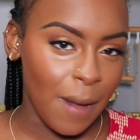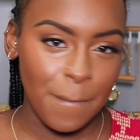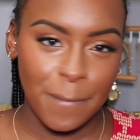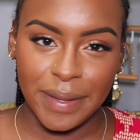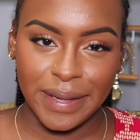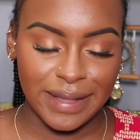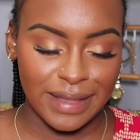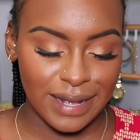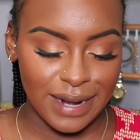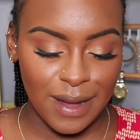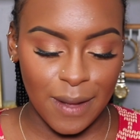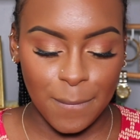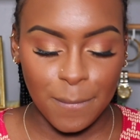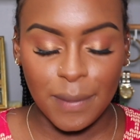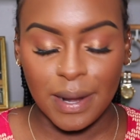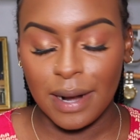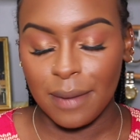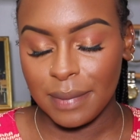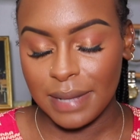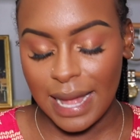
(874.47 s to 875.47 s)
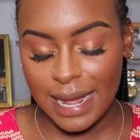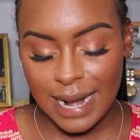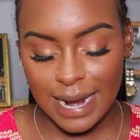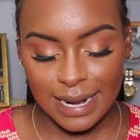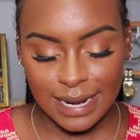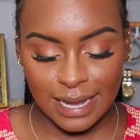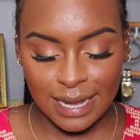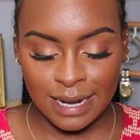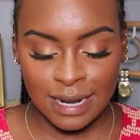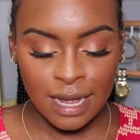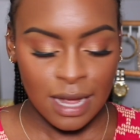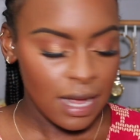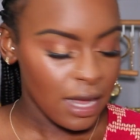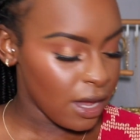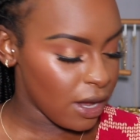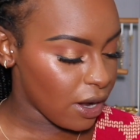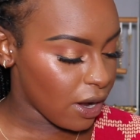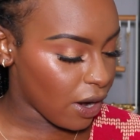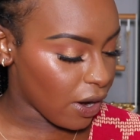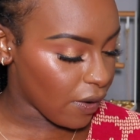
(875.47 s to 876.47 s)
picked it up, but I'm glad I did.
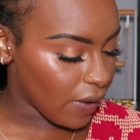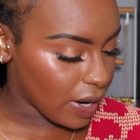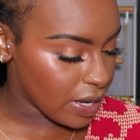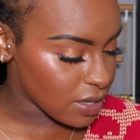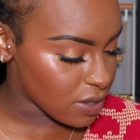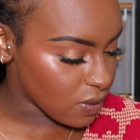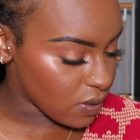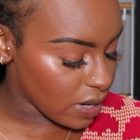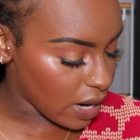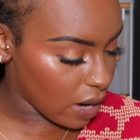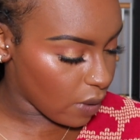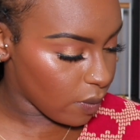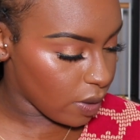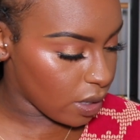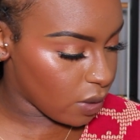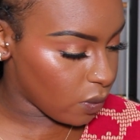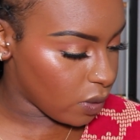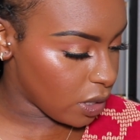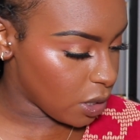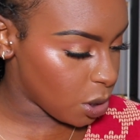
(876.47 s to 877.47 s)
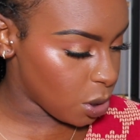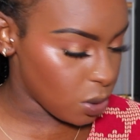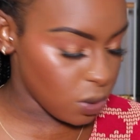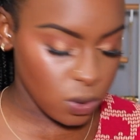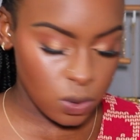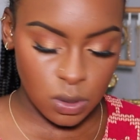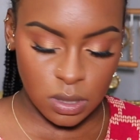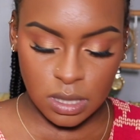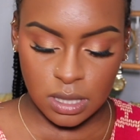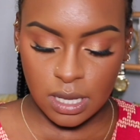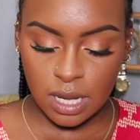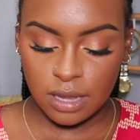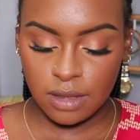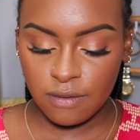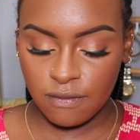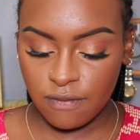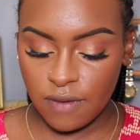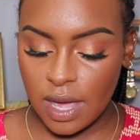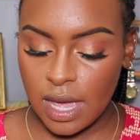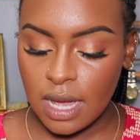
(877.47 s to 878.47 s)
All right, so now we're going to set
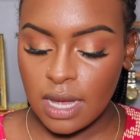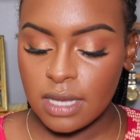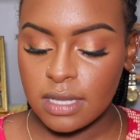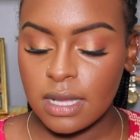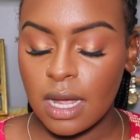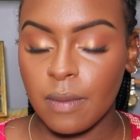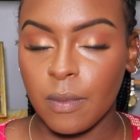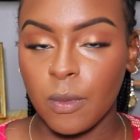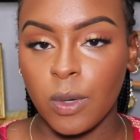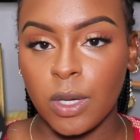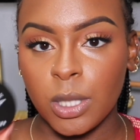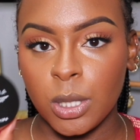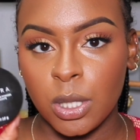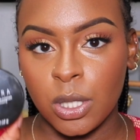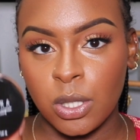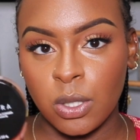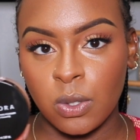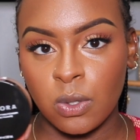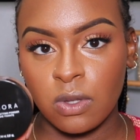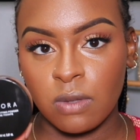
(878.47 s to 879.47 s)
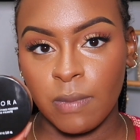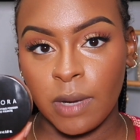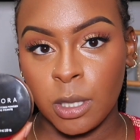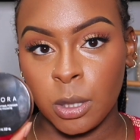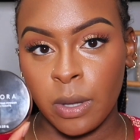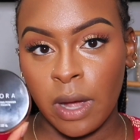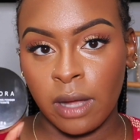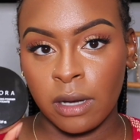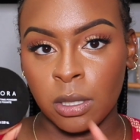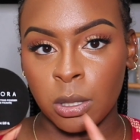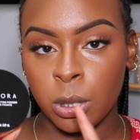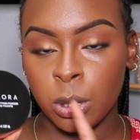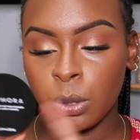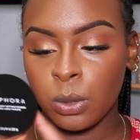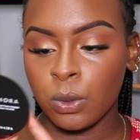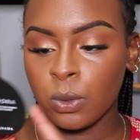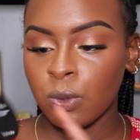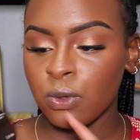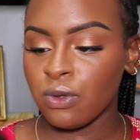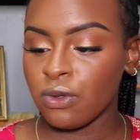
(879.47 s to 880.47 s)
the face. I'm going to use my tried and
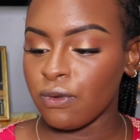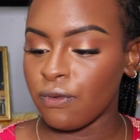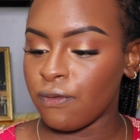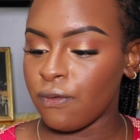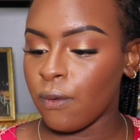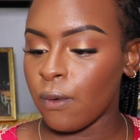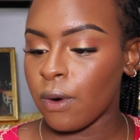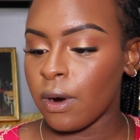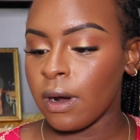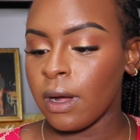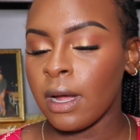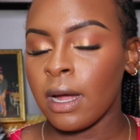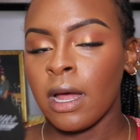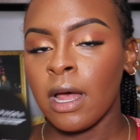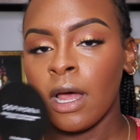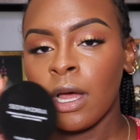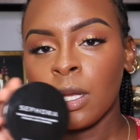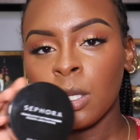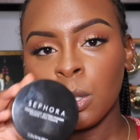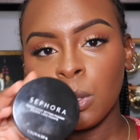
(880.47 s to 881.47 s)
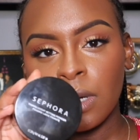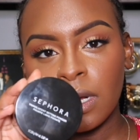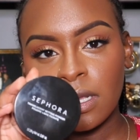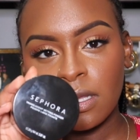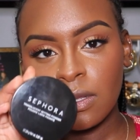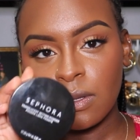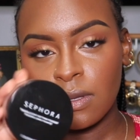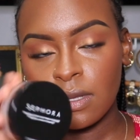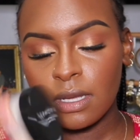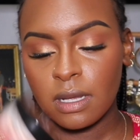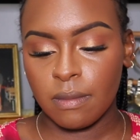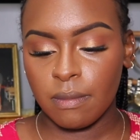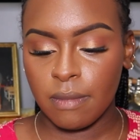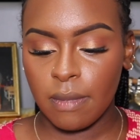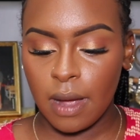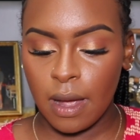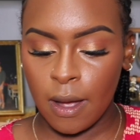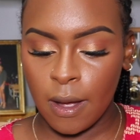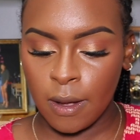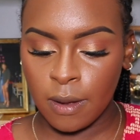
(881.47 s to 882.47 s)
true Sephora
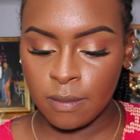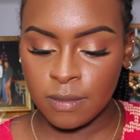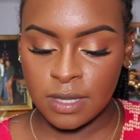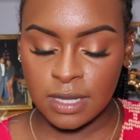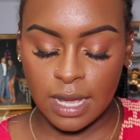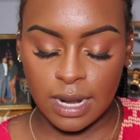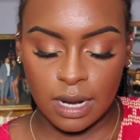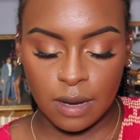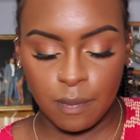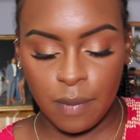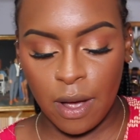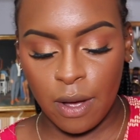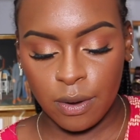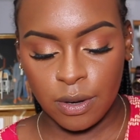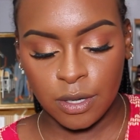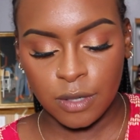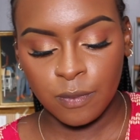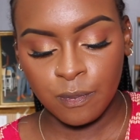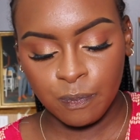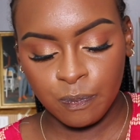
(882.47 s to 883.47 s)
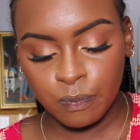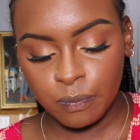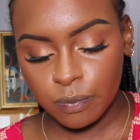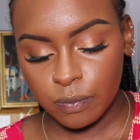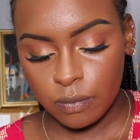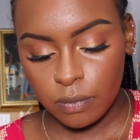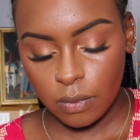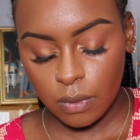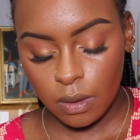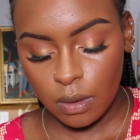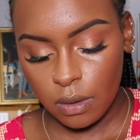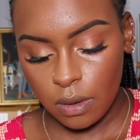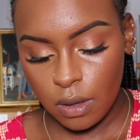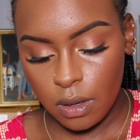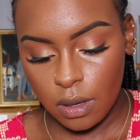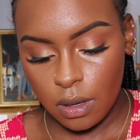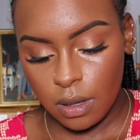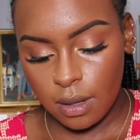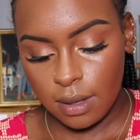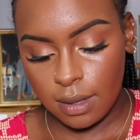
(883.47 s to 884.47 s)
translucent setting powder.
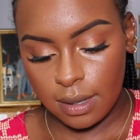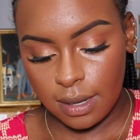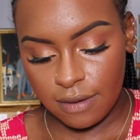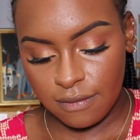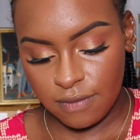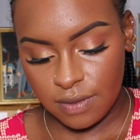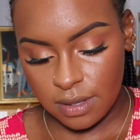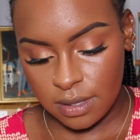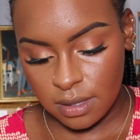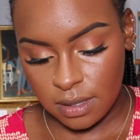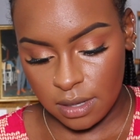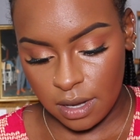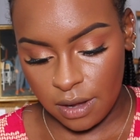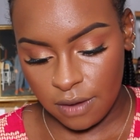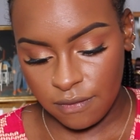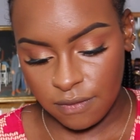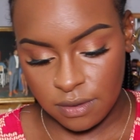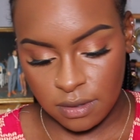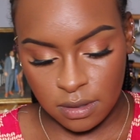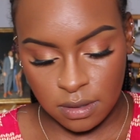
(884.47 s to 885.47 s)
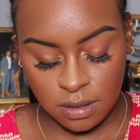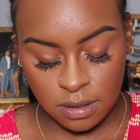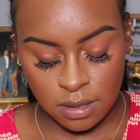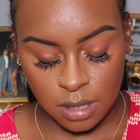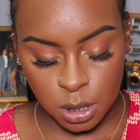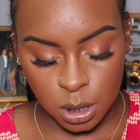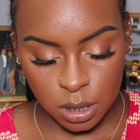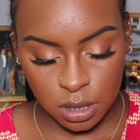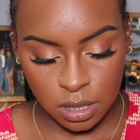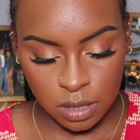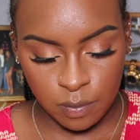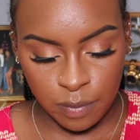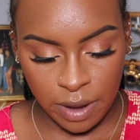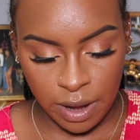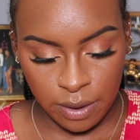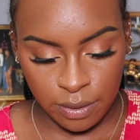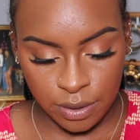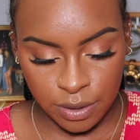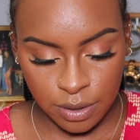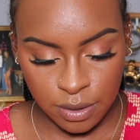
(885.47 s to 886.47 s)
Love this stuff. Such a good
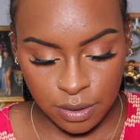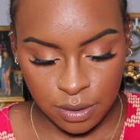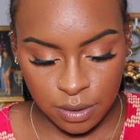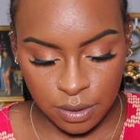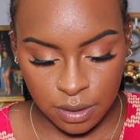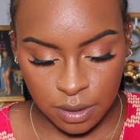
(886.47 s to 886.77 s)
powder.